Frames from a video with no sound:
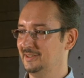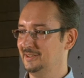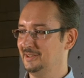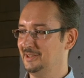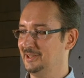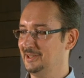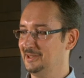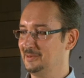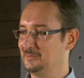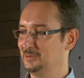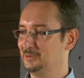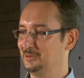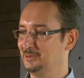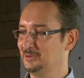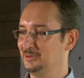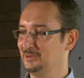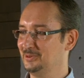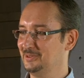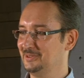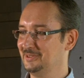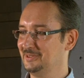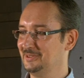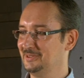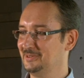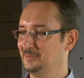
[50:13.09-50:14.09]
and as we
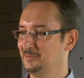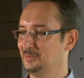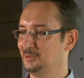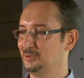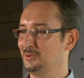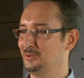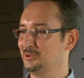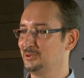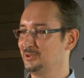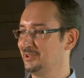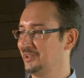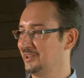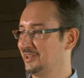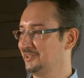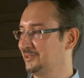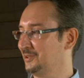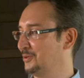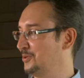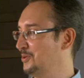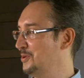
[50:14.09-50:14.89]
finish everything talk.